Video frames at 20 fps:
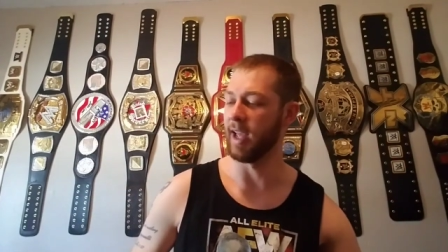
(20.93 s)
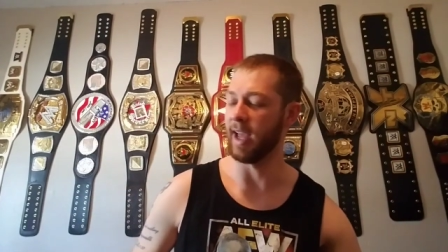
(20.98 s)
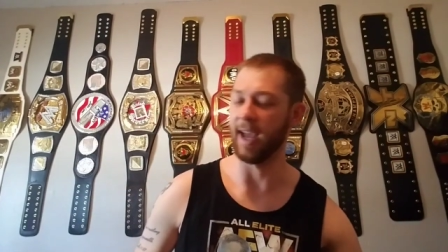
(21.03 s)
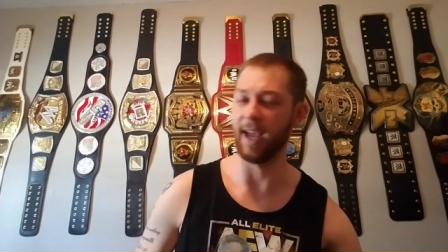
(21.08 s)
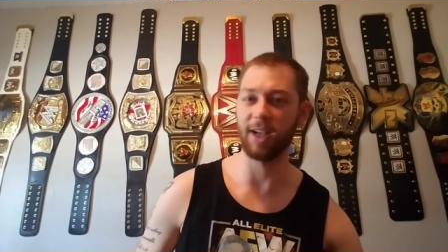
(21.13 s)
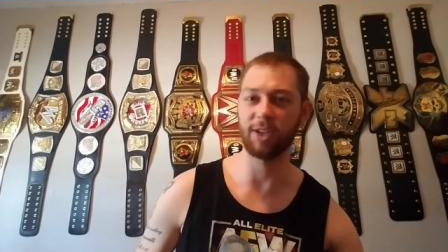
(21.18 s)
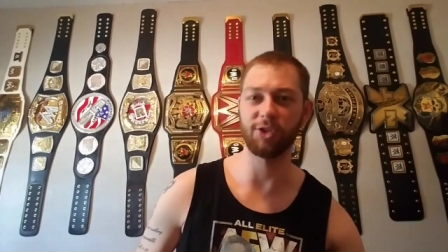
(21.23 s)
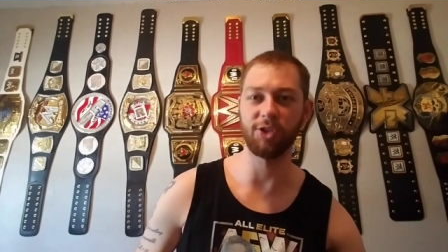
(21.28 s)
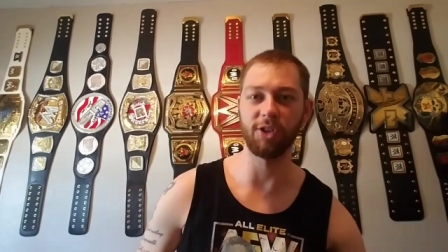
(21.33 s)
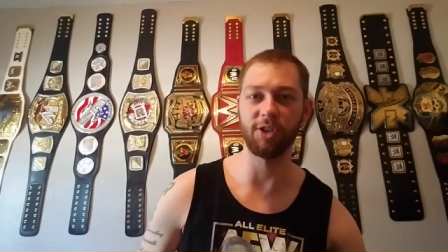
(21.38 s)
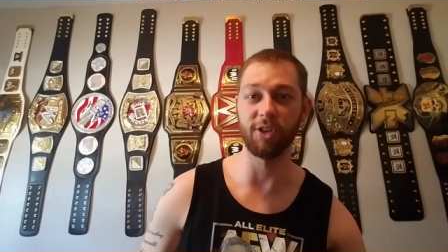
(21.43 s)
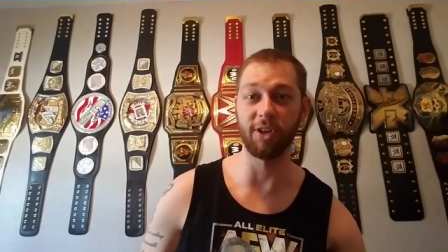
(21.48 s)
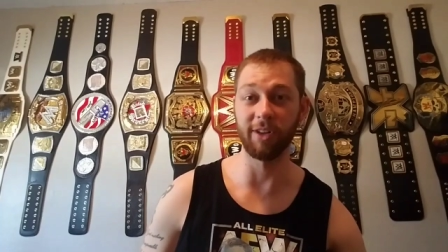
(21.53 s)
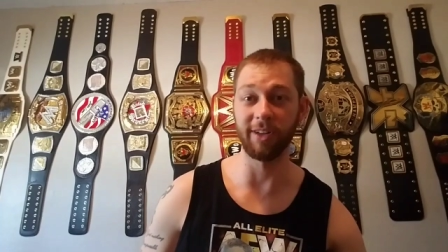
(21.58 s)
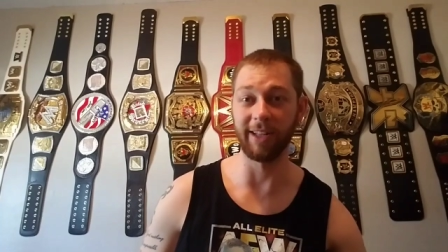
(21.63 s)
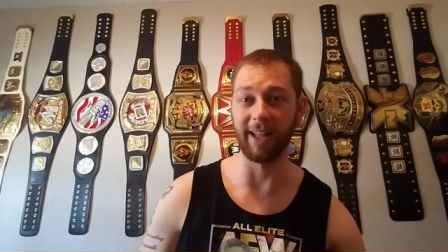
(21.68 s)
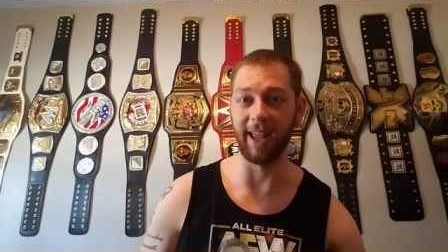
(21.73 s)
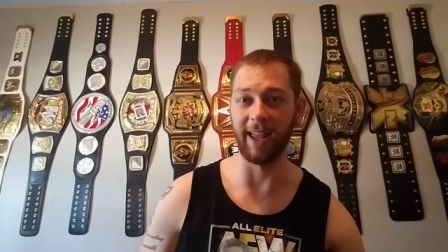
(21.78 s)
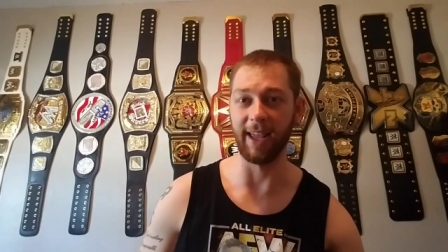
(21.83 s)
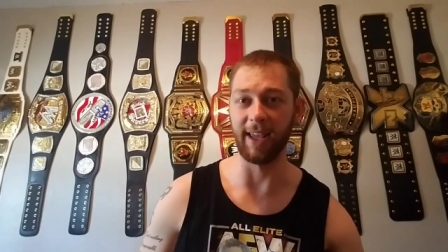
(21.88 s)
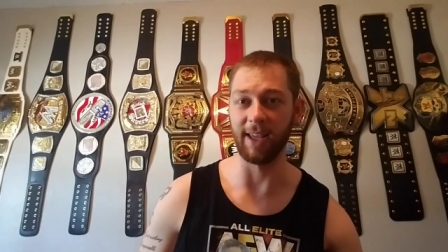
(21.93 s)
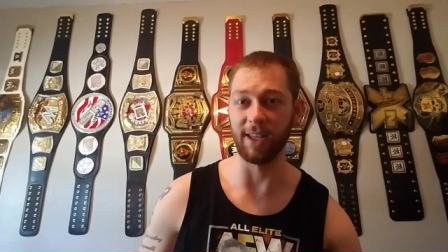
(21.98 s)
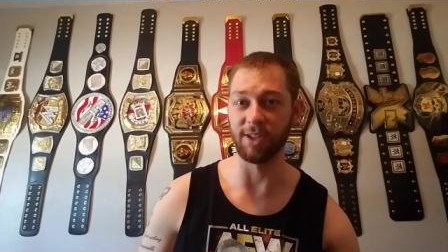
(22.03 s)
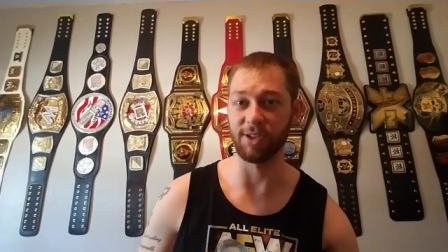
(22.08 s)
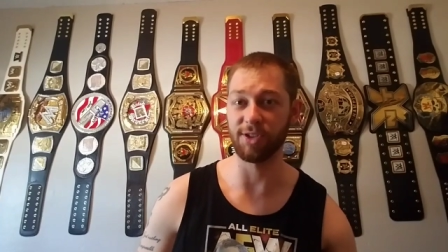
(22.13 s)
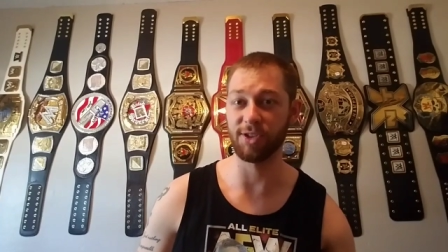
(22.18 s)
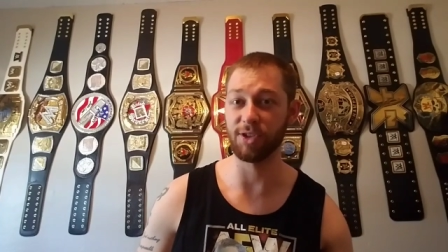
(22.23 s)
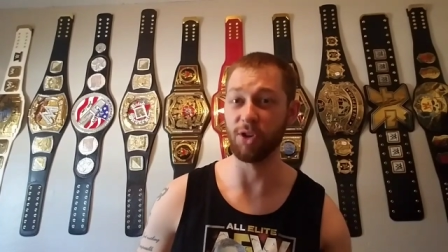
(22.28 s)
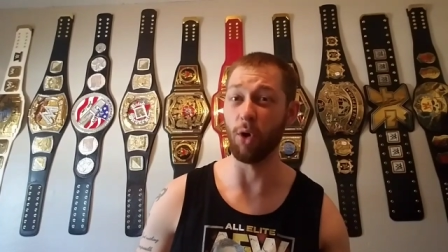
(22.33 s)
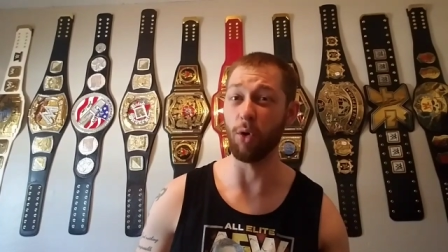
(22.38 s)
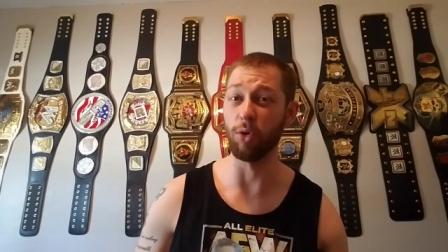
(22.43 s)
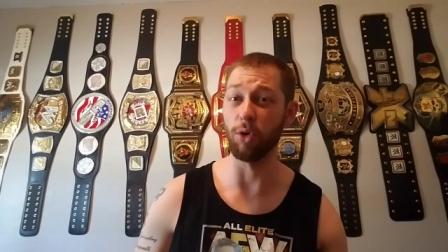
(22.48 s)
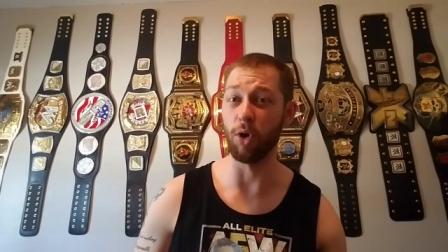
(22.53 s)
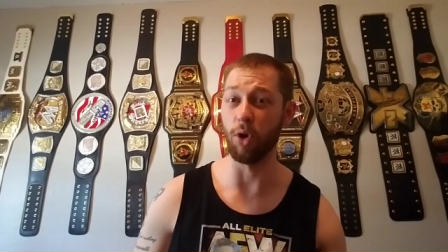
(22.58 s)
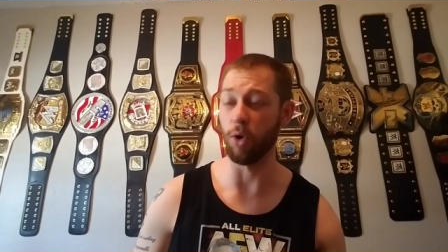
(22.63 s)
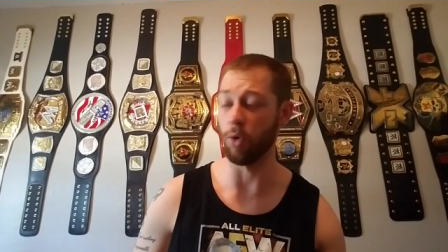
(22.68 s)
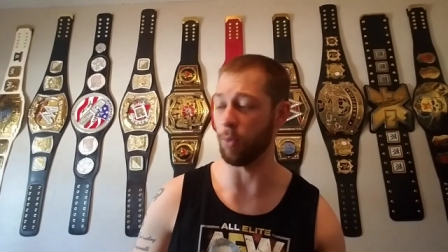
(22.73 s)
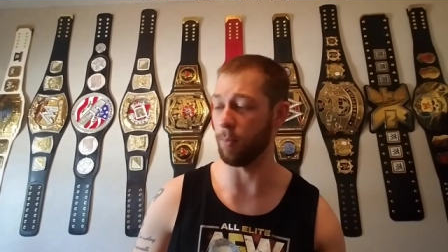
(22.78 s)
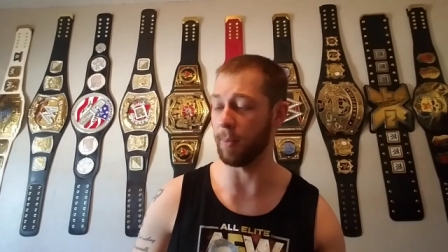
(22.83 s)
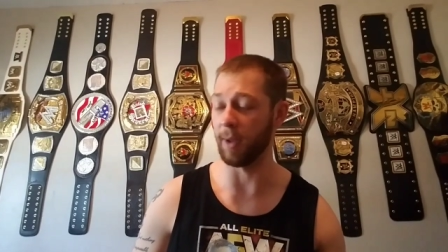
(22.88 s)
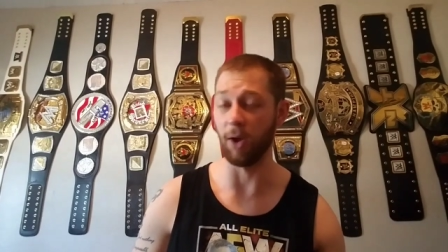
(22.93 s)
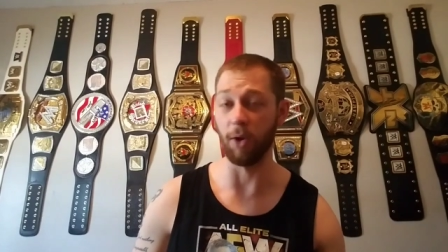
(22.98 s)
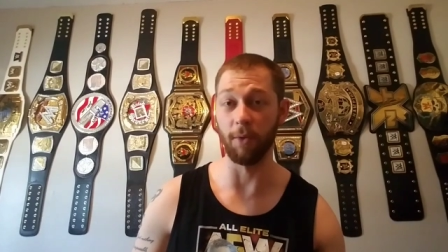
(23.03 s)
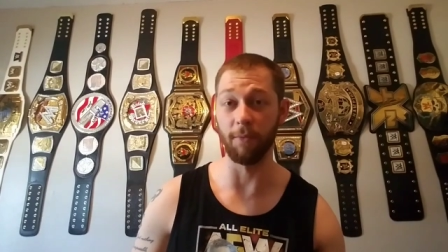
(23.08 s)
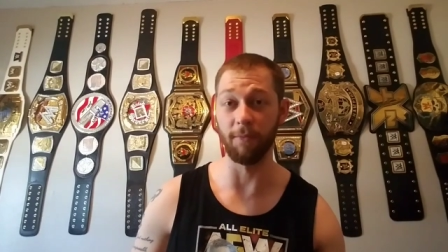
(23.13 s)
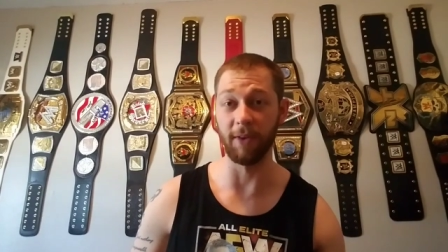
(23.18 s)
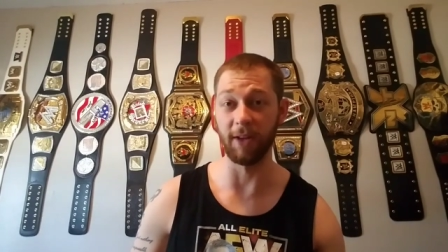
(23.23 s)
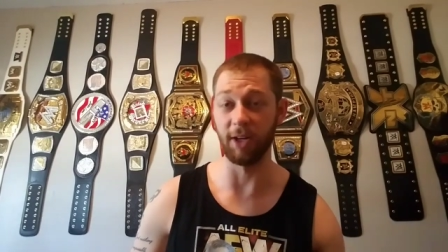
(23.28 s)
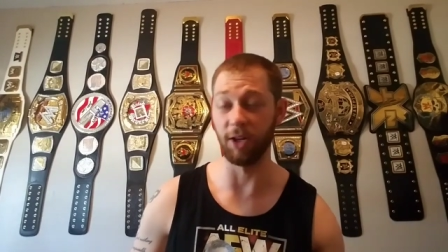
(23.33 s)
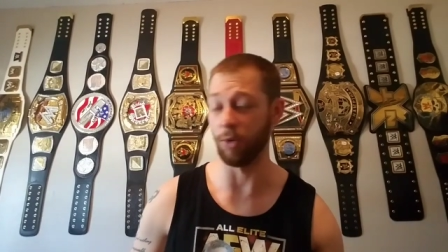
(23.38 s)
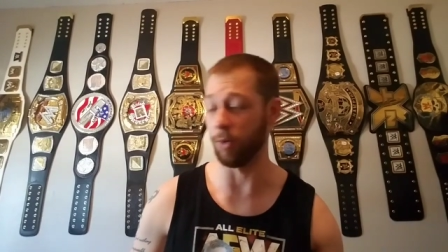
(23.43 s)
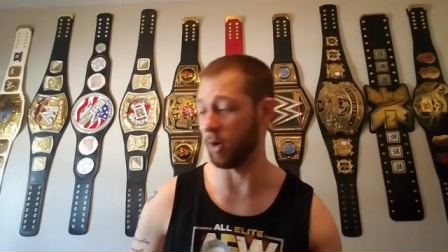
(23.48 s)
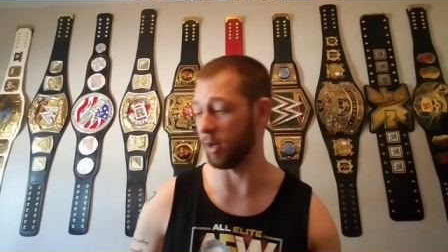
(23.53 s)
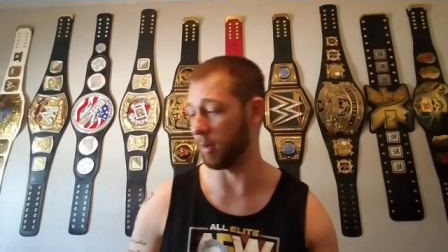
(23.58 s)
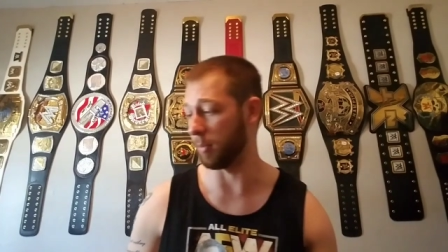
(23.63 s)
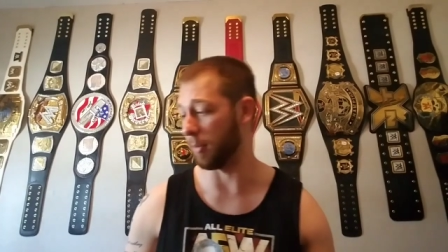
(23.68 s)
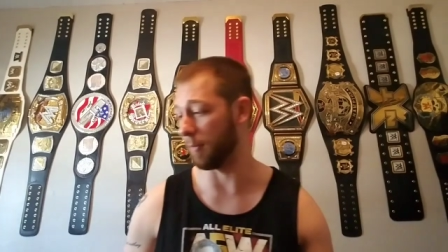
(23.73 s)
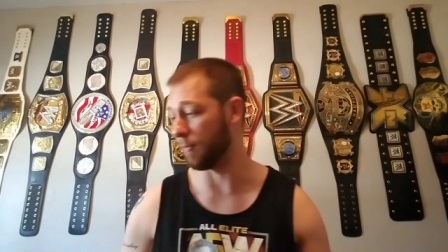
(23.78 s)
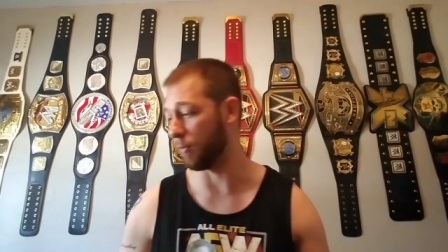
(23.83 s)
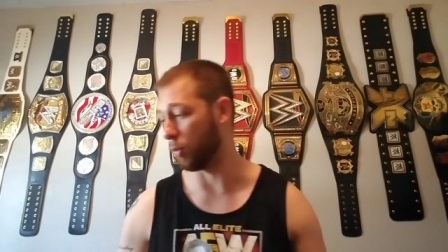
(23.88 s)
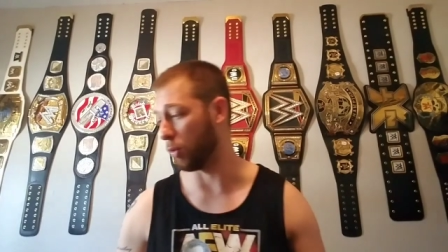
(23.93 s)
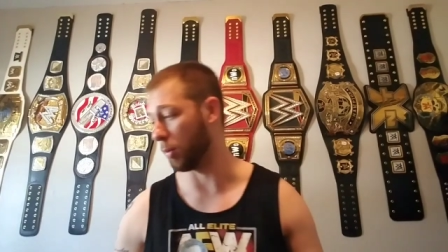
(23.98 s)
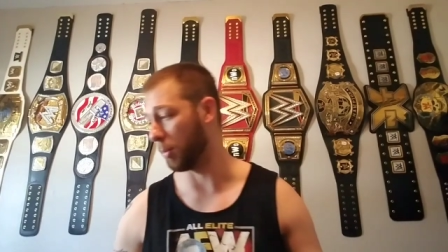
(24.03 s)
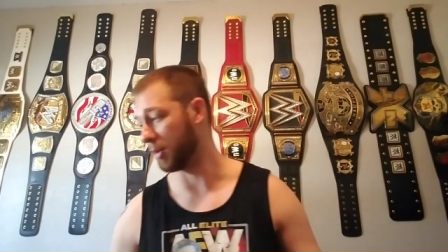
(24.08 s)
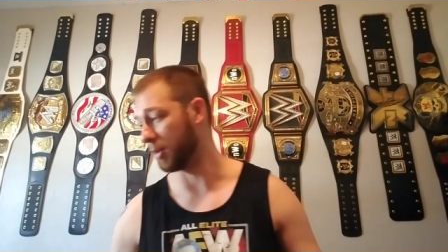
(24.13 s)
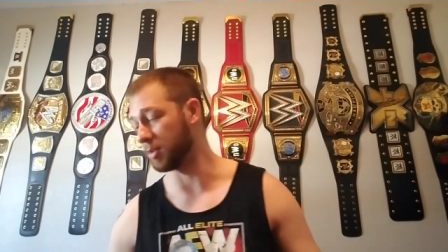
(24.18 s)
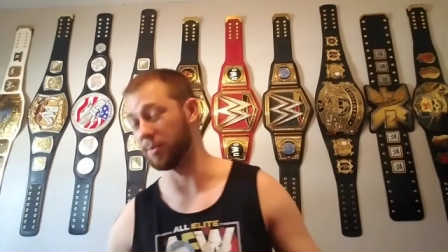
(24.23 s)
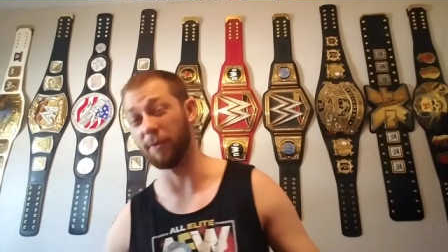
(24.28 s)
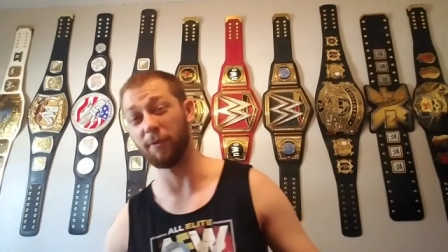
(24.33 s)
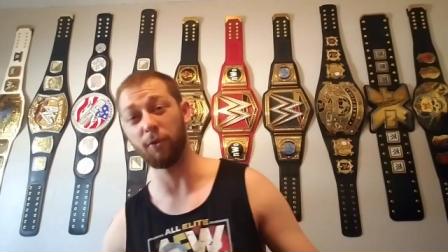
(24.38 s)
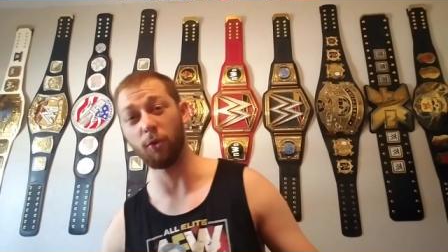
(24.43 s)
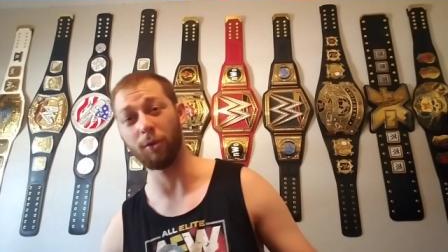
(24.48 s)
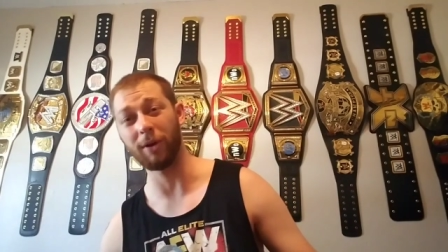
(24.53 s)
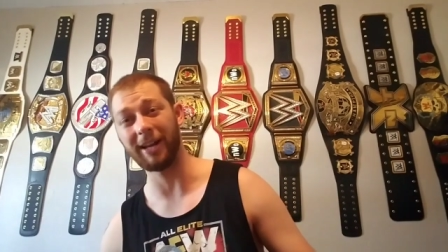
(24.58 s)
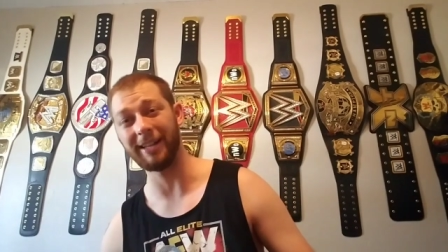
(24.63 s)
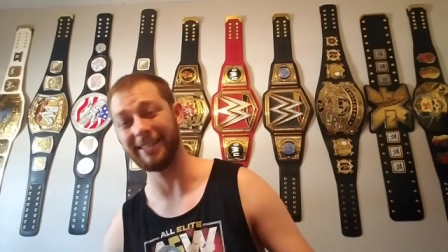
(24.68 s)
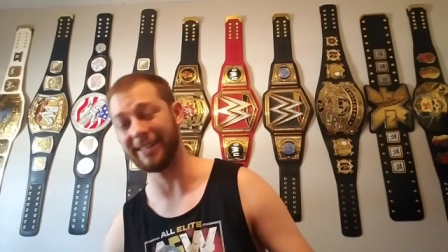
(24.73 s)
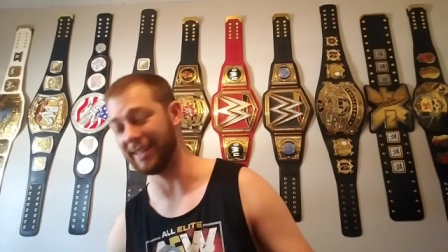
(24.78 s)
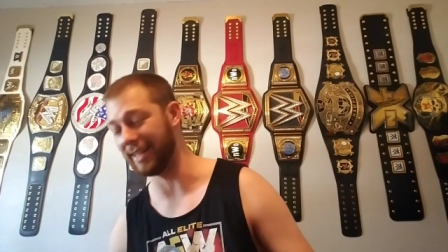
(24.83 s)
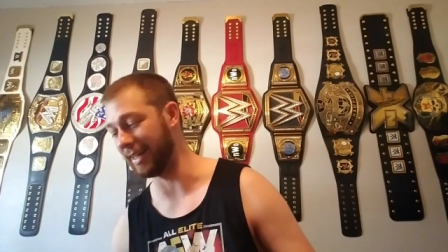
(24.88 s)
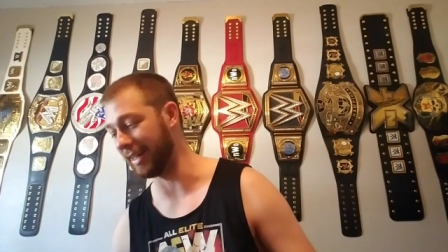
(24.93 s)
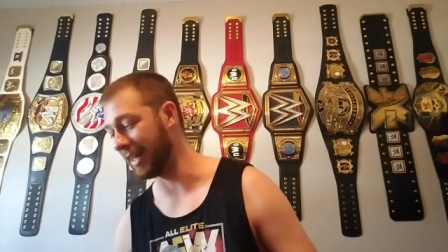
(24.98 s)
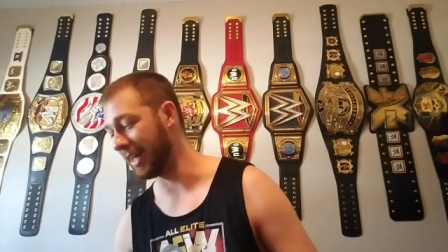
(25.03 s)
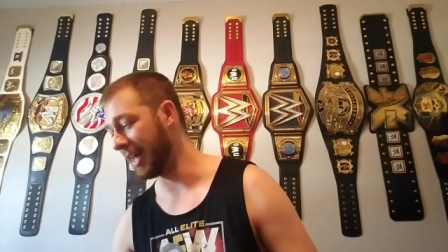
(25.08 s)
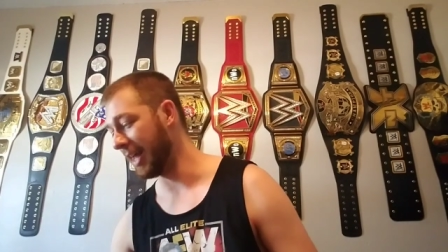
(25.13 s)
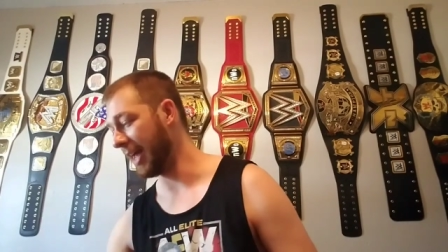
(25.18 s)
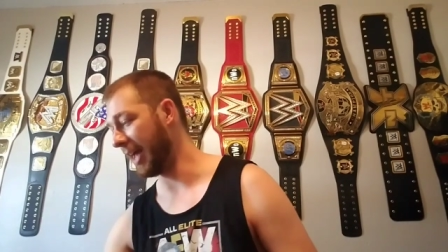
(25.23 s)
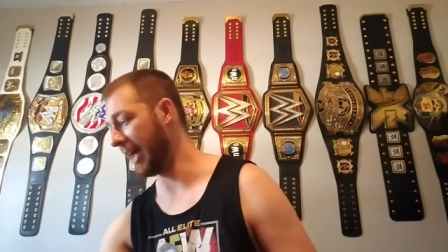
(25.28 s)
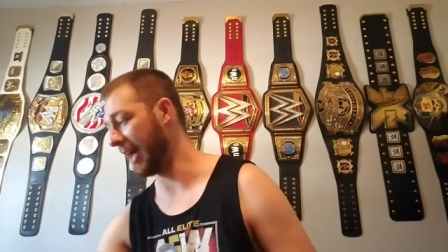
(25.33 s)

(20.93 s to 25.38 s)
actually done a solo belt video on it before because before I did it